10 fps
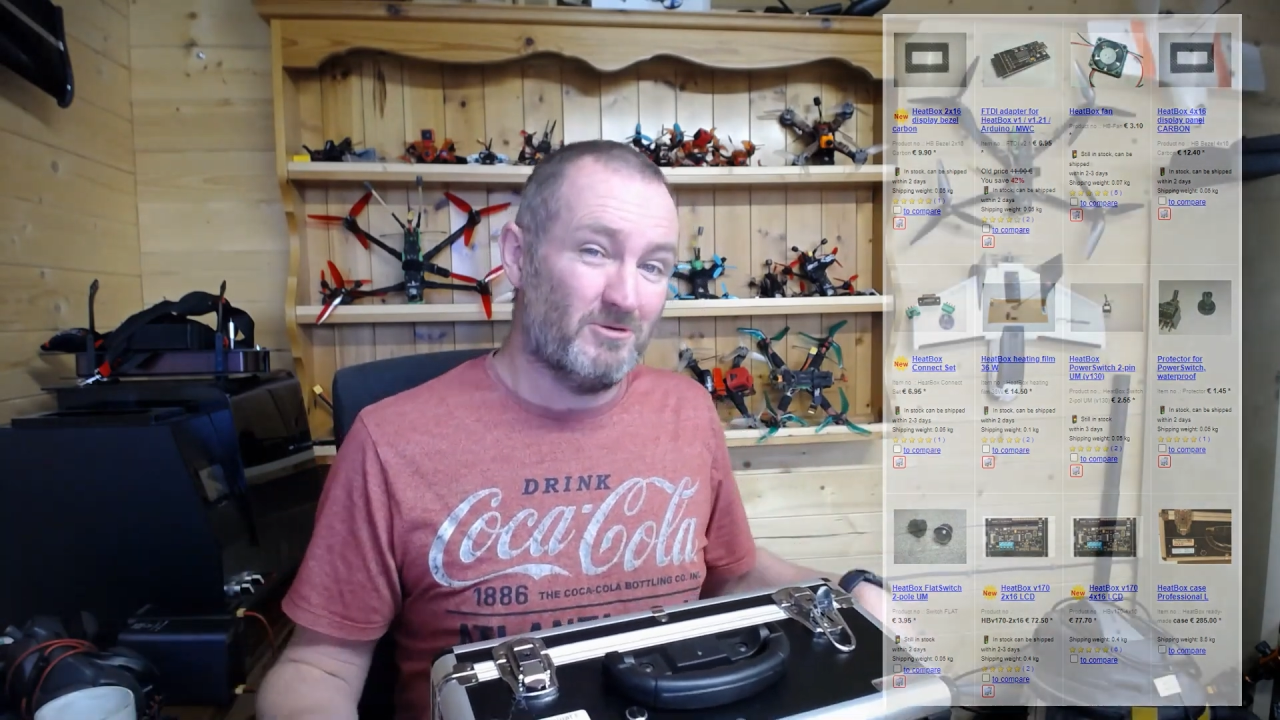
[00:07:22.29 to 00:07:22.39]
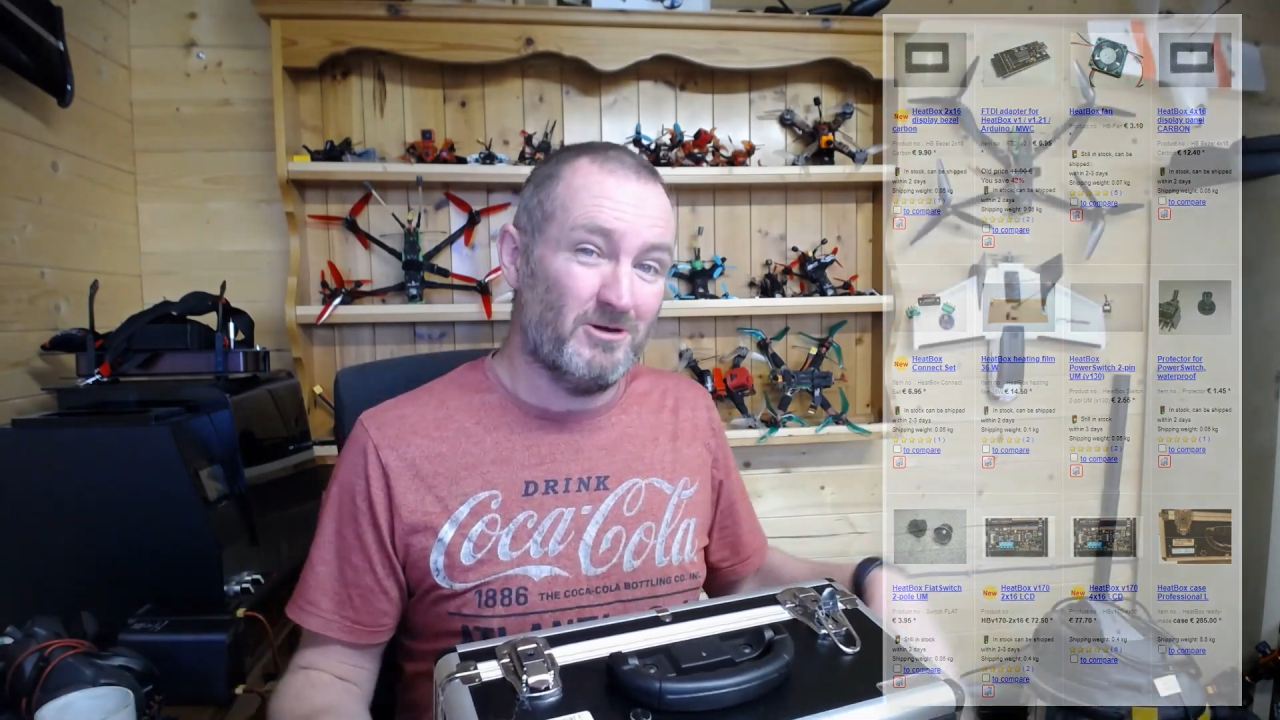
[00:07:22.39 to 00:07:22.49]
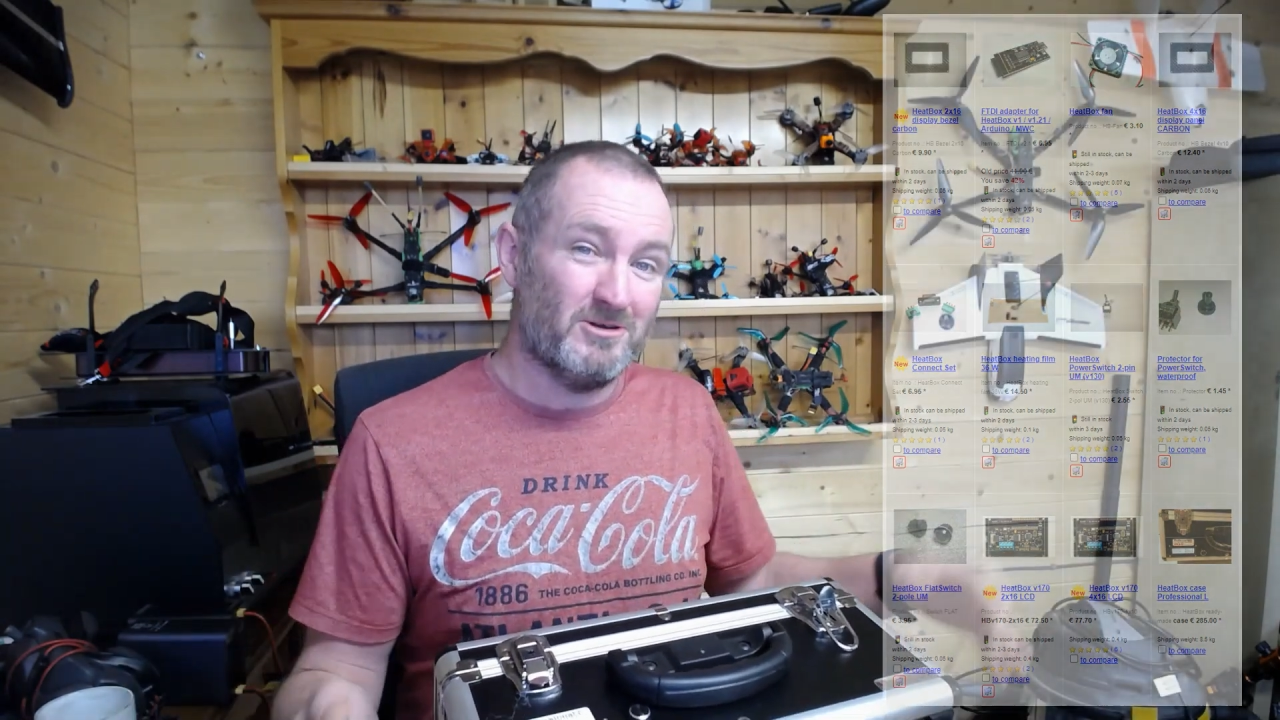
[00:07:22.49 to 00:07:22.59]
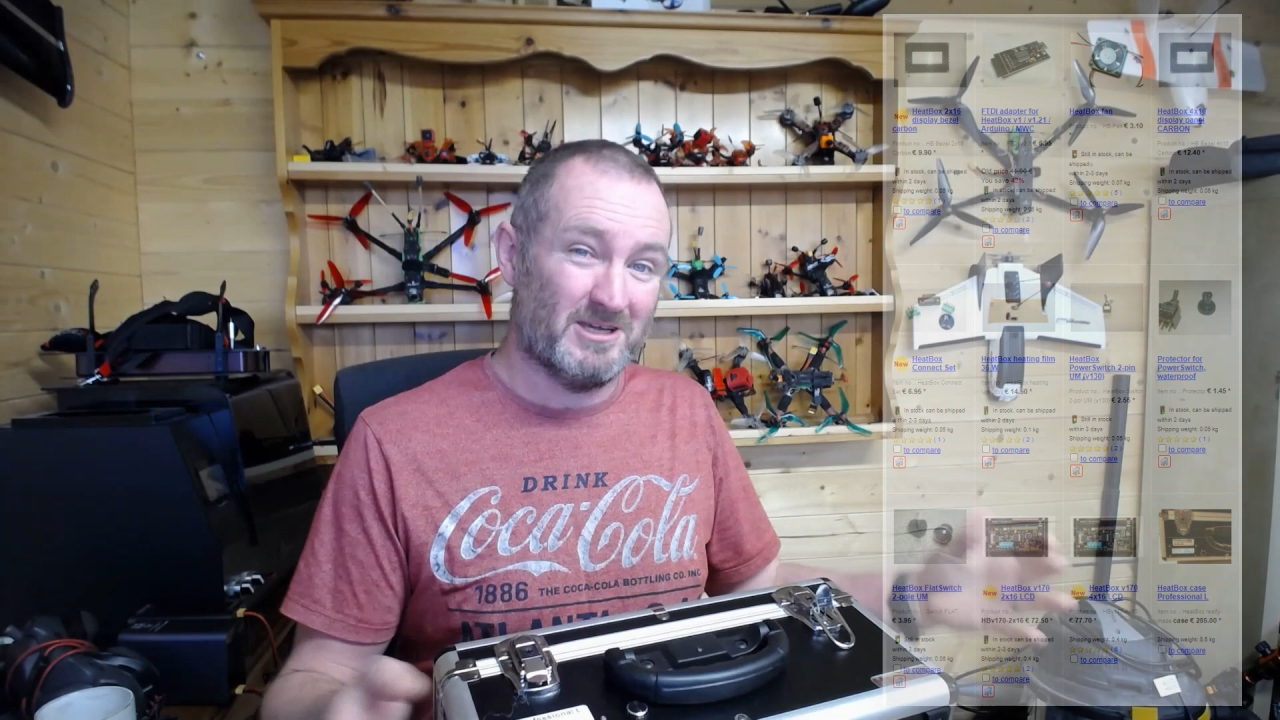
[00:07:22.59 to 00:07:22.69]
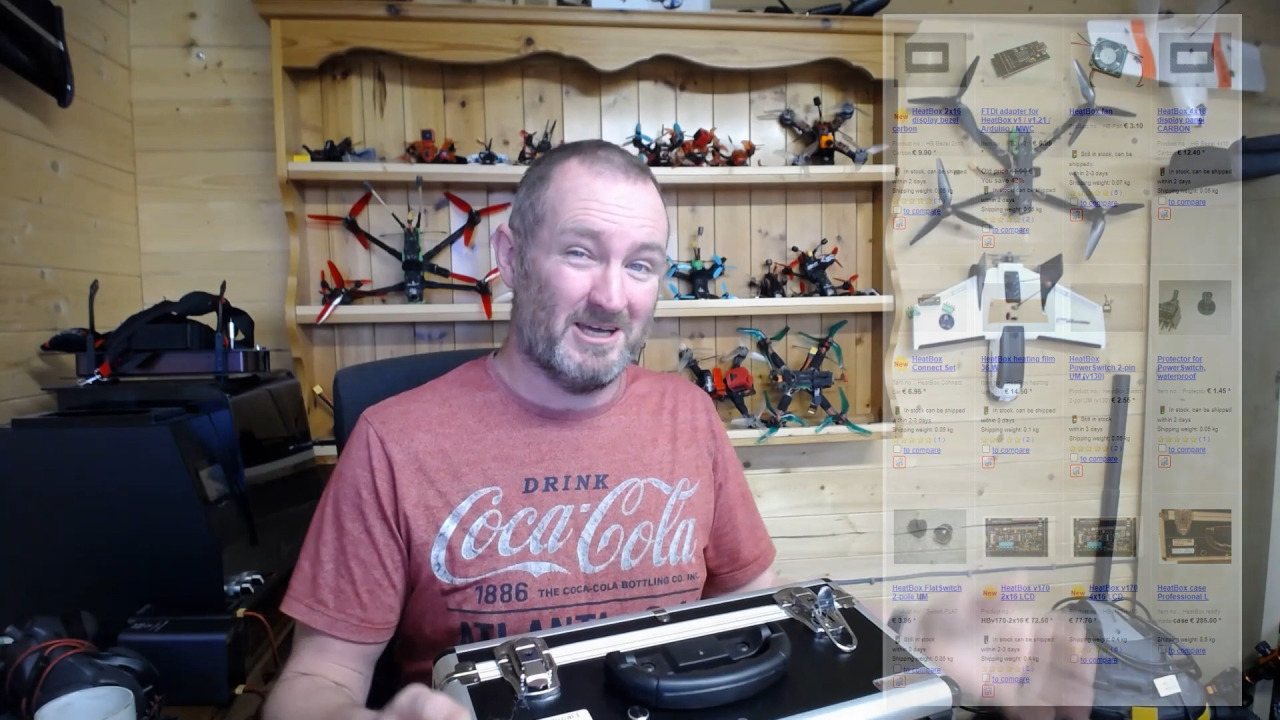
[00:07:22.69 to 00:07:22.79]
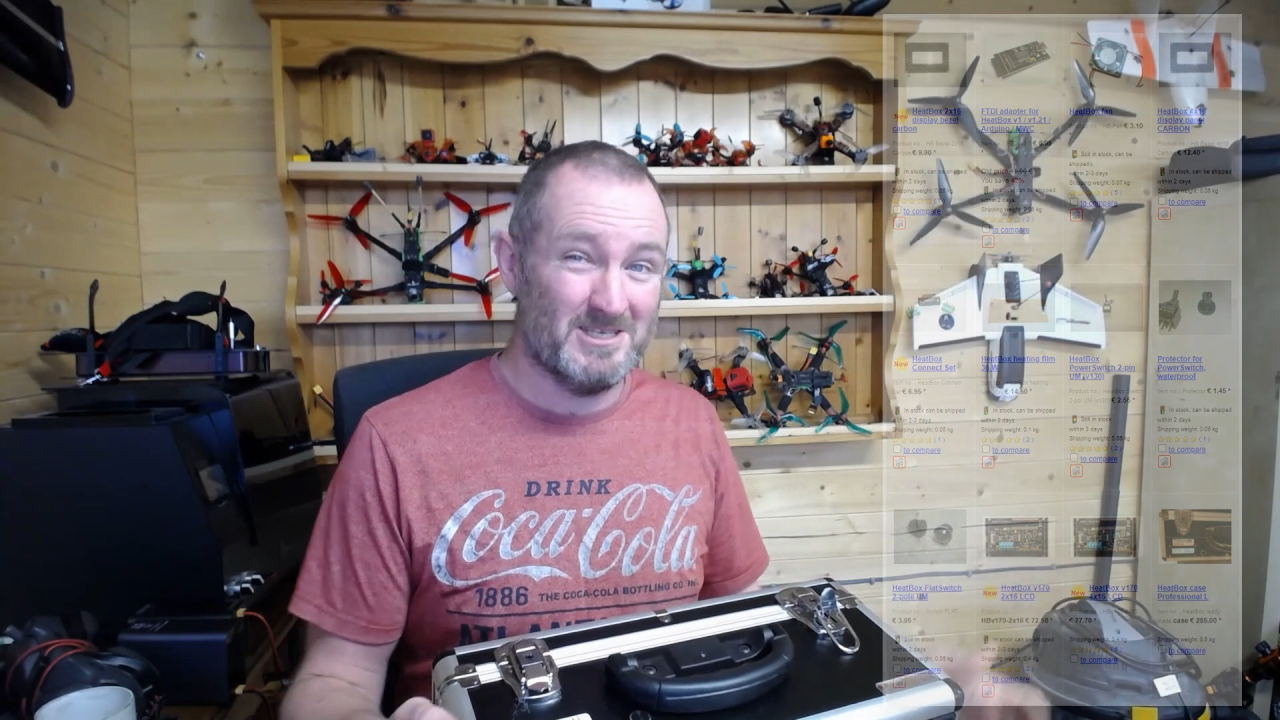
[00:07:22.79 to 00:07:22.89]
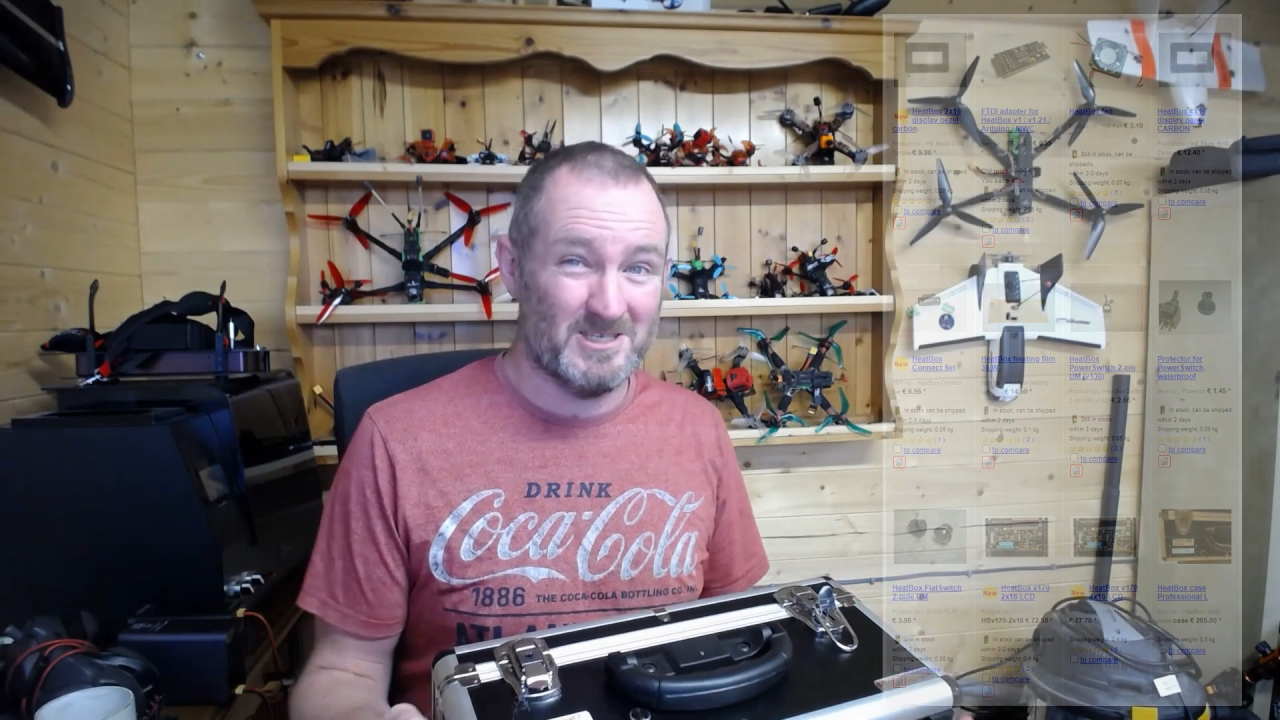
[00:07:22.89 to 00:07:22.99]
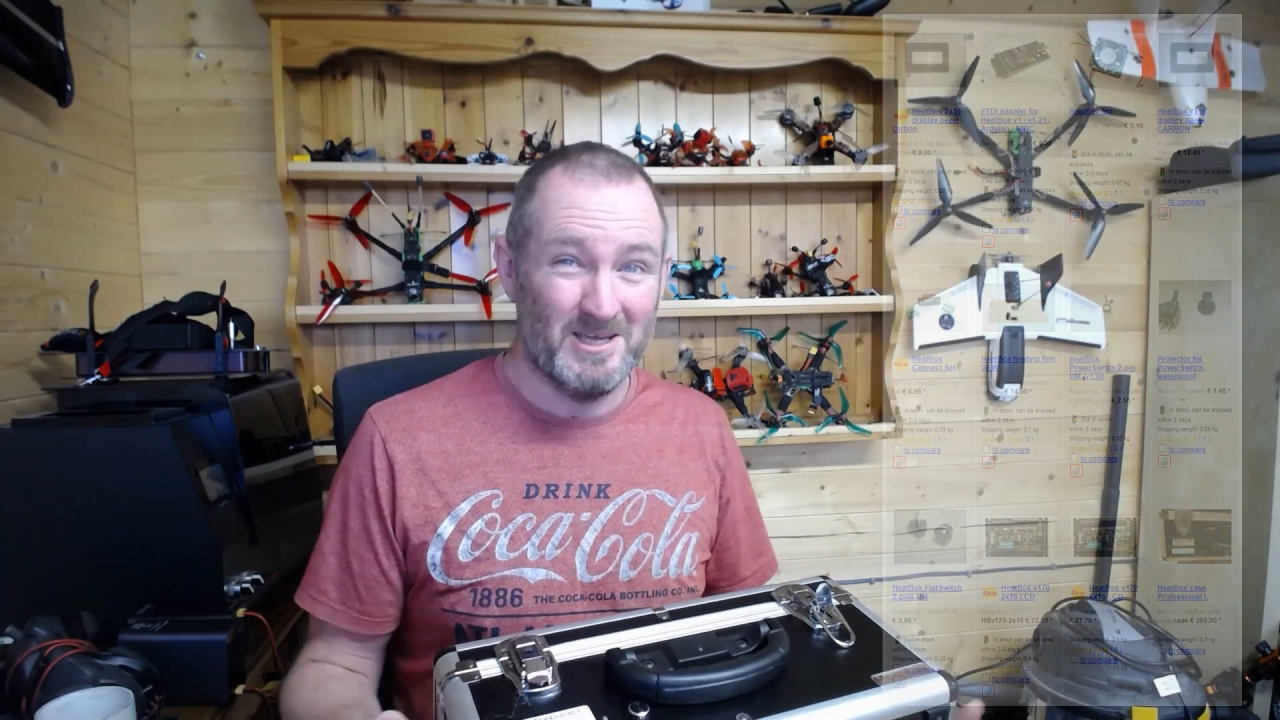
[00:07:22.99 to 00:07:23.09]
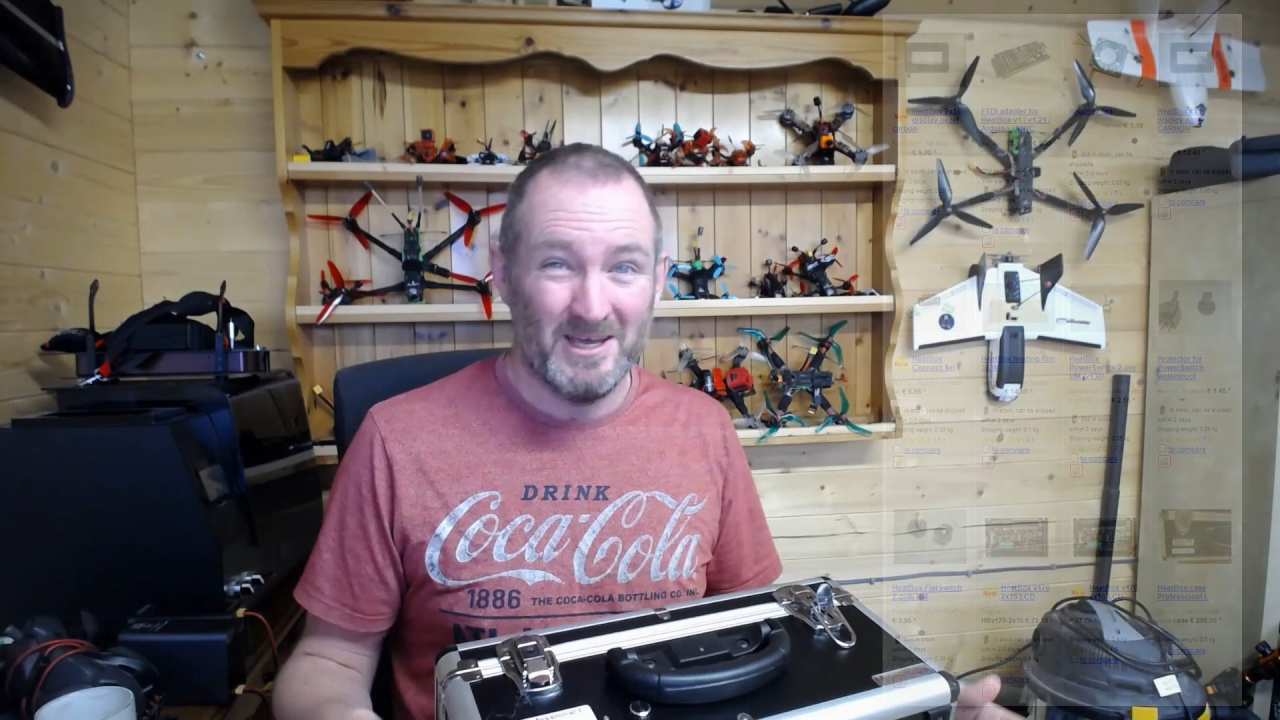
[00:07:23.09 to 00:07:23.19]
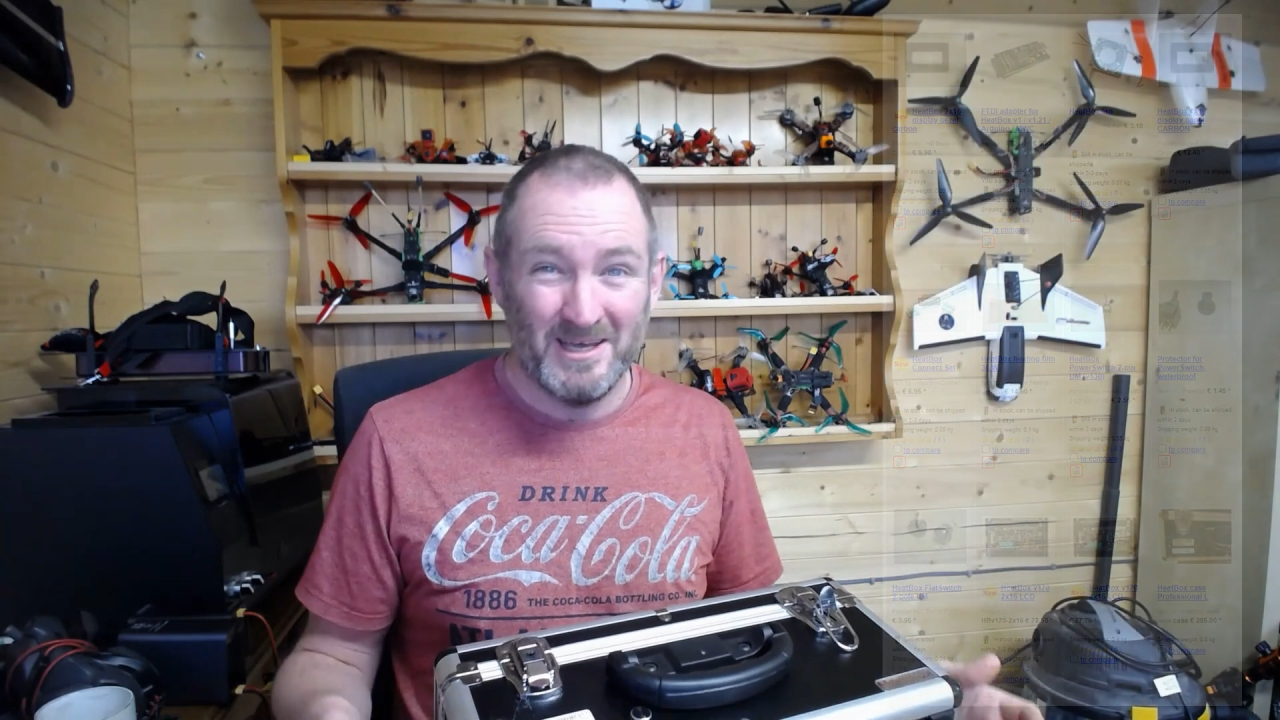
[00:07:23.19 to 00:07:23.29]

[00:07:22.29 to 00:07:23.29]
your own case.